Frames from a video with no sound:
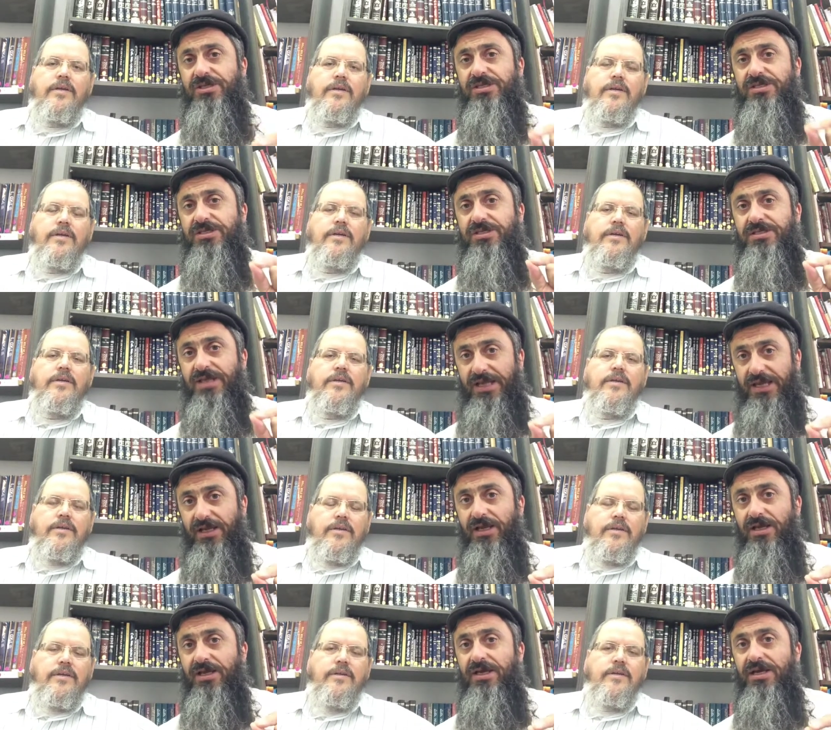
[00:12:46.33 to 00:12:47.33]
Speaker 1: is
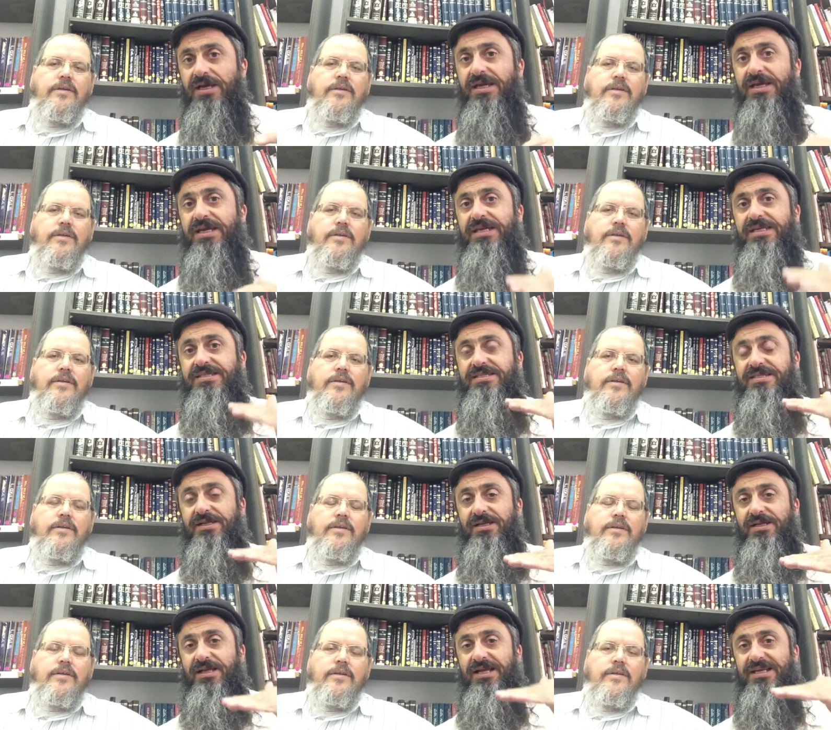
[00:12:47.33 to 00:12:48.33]
still, it's
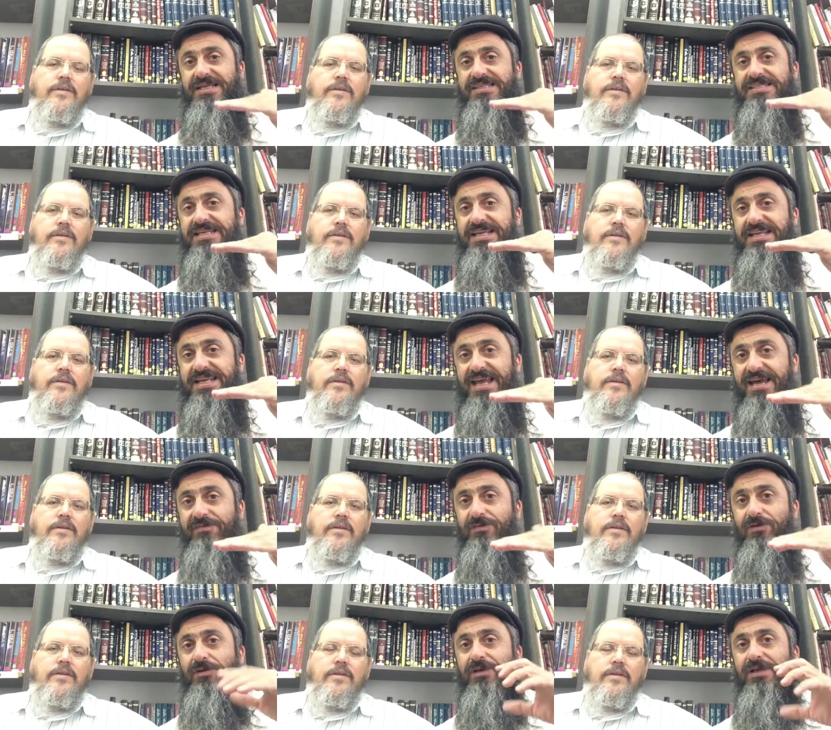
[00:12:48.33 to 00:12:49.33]
a it's a
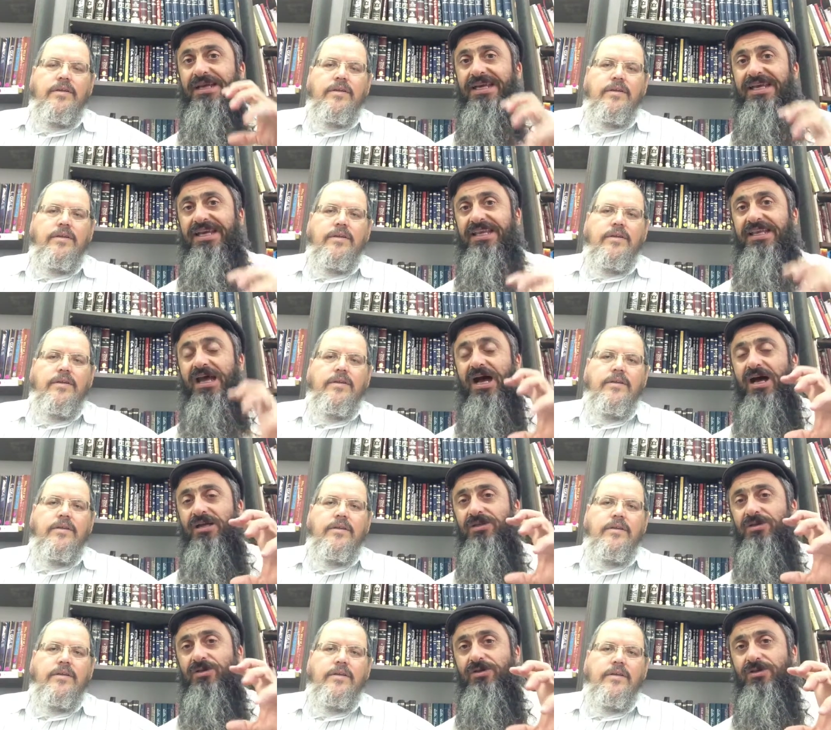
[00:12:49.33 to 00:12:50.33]
level in
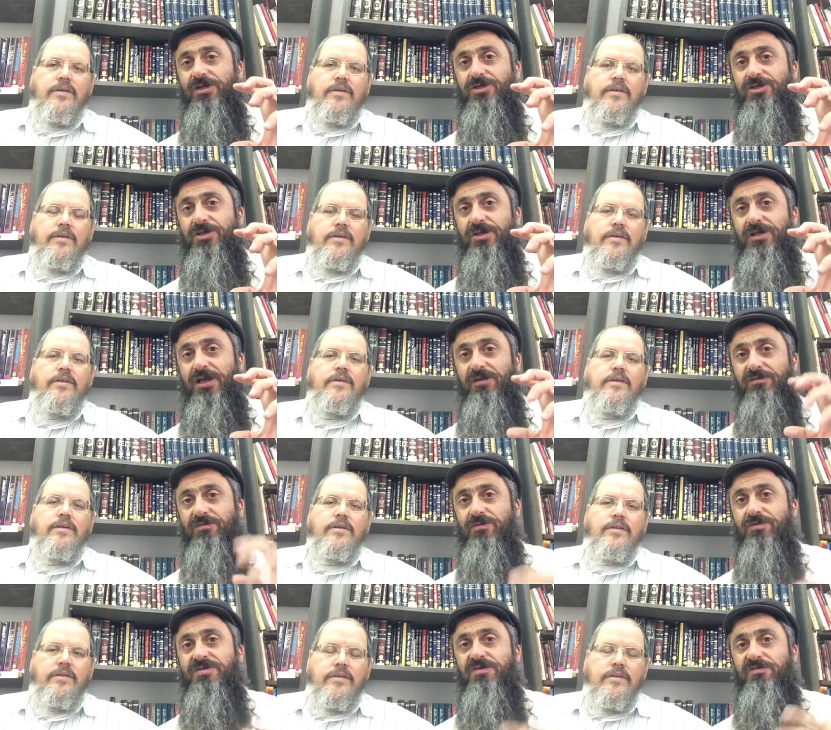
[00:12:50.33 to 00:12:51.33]
unconditional love.
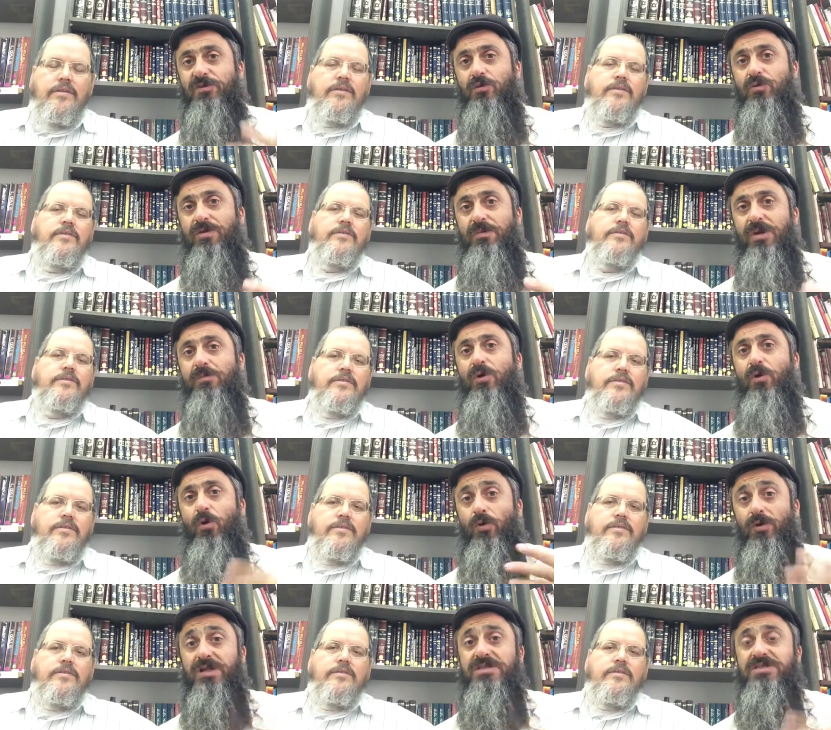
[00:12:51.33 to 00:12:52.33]
Because if you remember
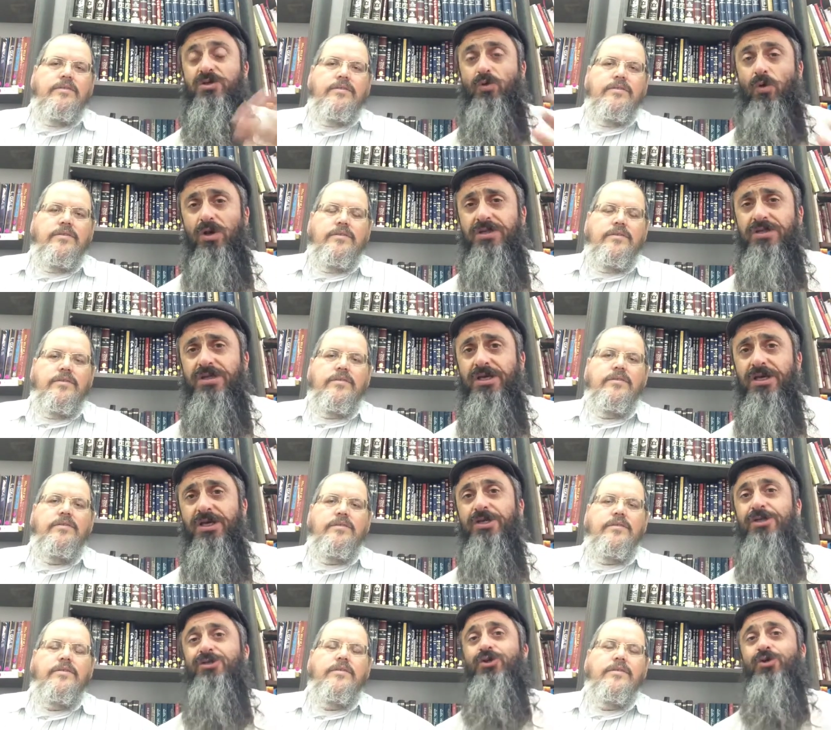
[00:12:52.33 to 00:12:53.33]
only its quality,
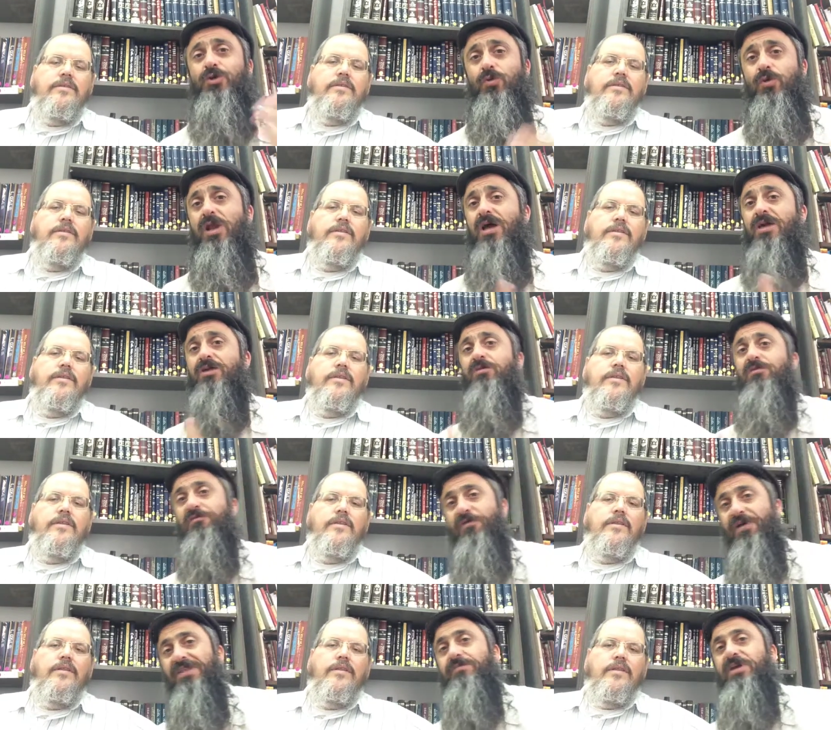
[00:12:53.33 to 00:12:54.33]
so you like your
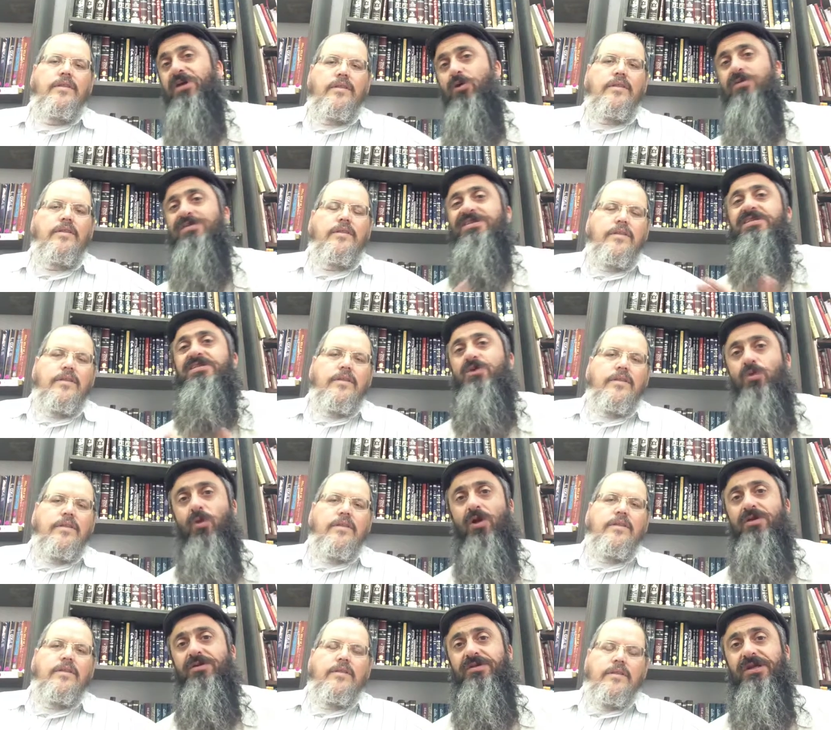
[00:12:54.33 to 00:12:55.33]
friend because it's
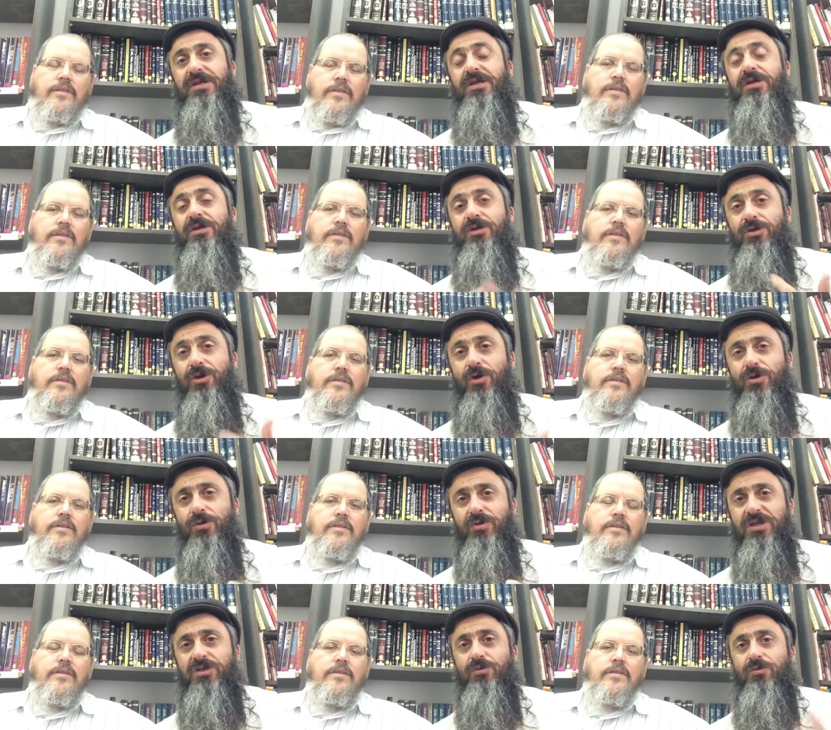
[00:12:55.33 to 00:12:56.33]
quality. No, you
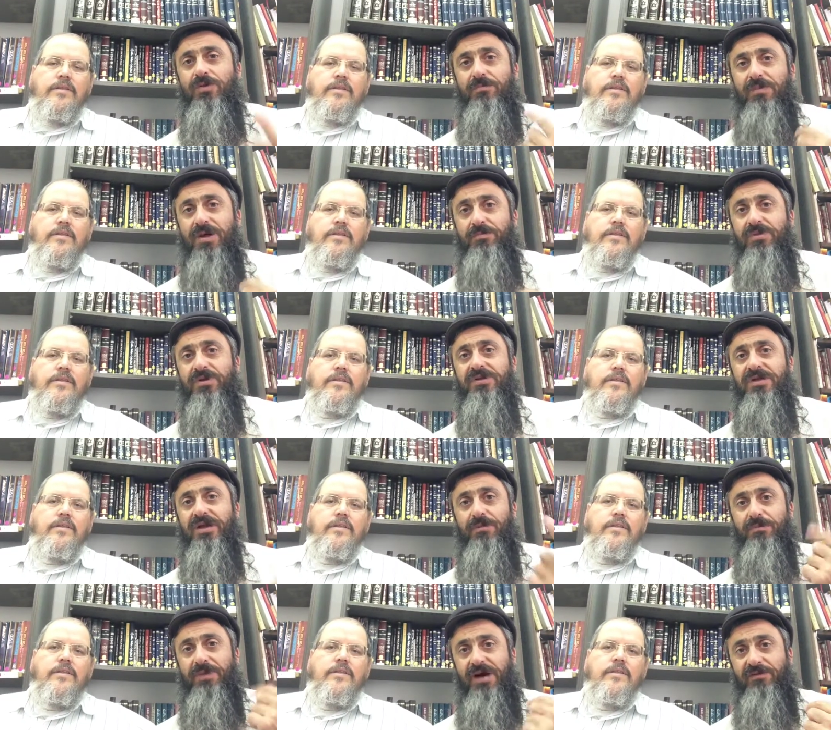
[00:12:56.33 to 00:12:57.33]
need to remember the
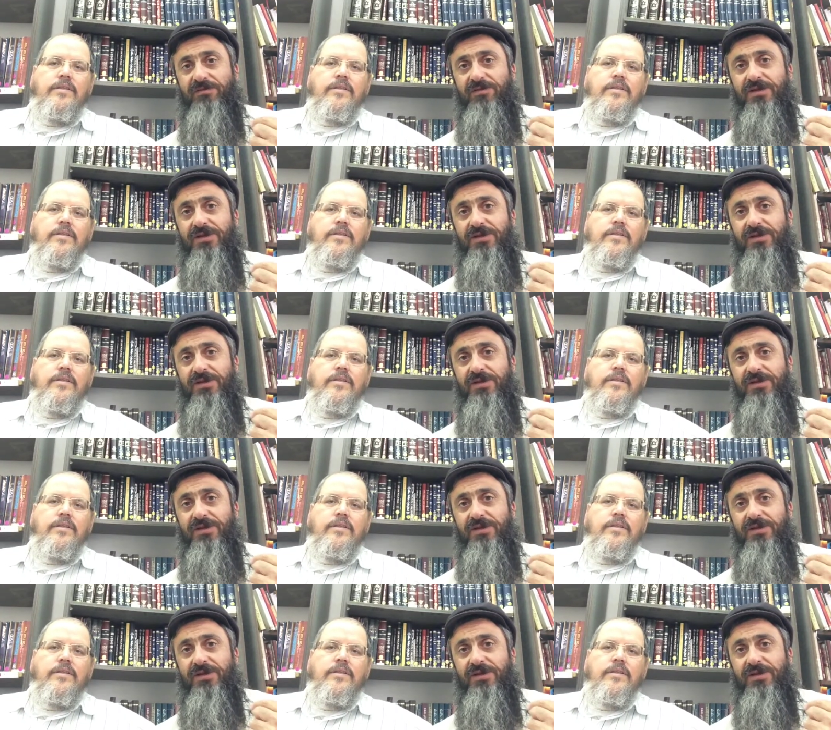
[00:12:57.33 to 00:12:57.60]
above,